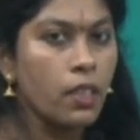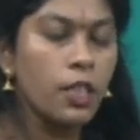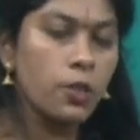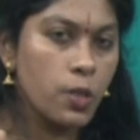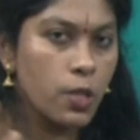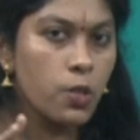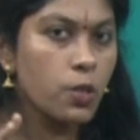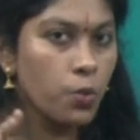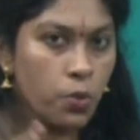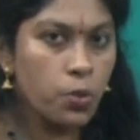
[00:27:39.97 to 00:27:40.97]
It is a
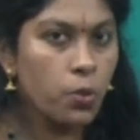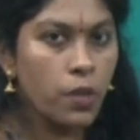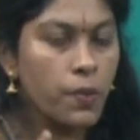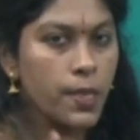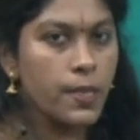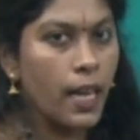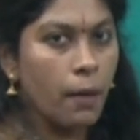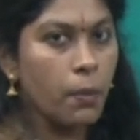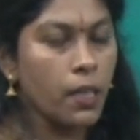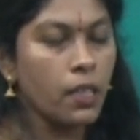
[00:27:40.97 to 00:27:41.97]
true story which has
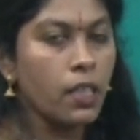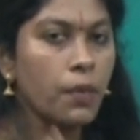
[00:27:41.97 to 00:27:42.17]
happened.